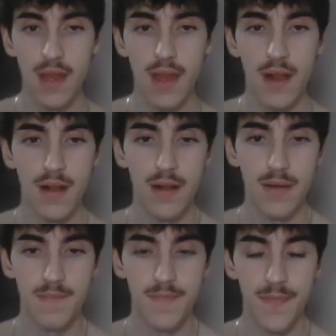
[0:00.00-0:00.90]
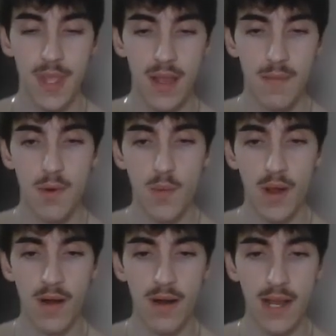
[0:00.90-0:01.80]
But we
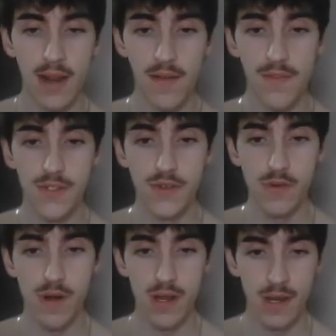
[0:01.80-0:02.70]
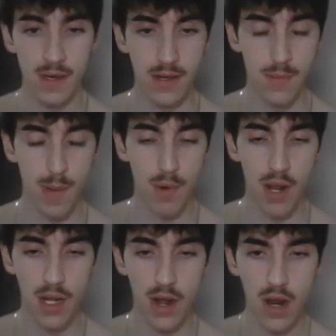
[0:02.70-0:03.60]
are going to get off this drill run. I'm
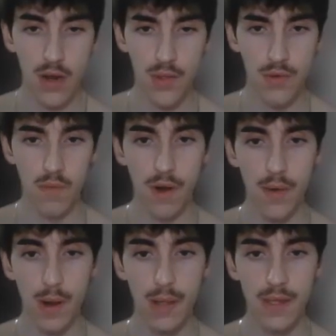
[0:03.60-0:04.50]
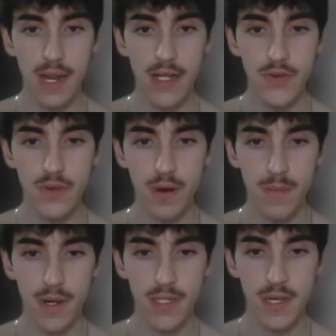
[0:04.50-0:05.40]
probably not going to throw it right away on the next drill
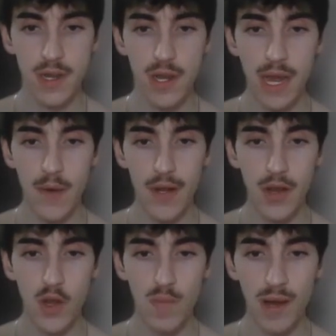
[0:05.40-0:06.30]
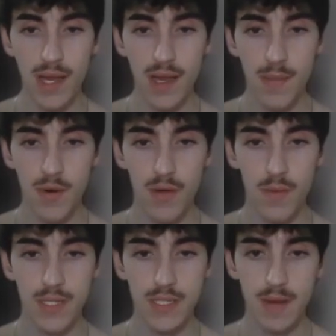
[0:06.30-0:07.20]
run because now I know my opponent
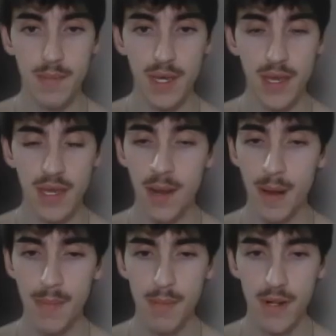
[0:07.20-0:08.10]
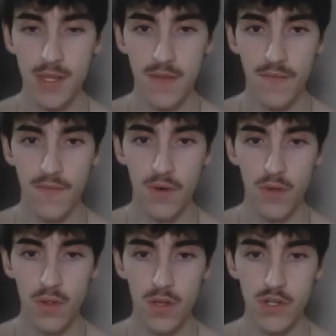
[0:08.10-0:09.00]
wins CMP, and I might be able to get the
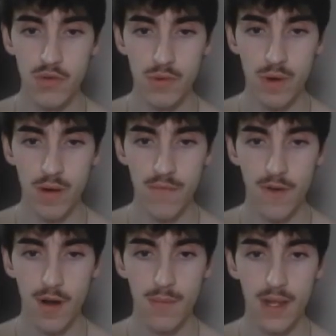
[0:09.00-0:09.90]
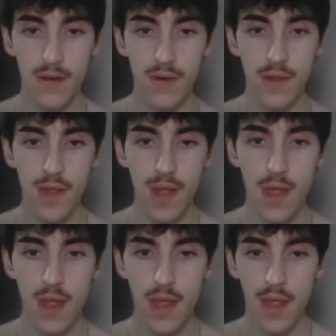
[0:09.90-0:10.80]
full drill run farm down.
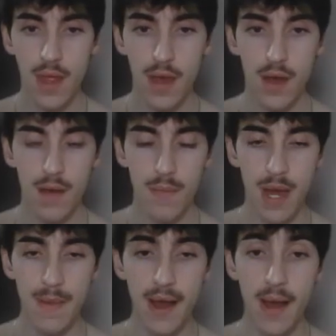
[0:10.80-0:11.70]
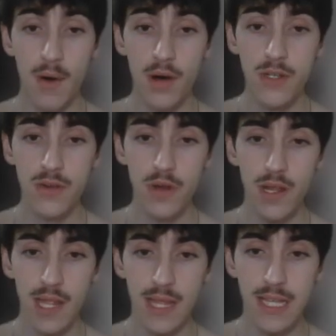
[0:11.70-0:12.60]
I'm also going
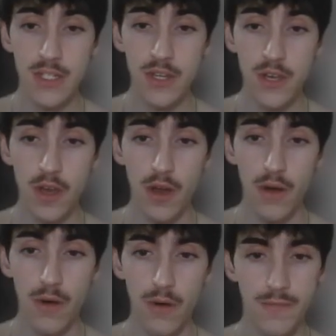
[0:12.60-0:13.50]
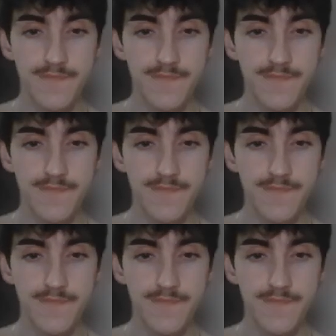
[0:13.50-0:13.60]
to let this go.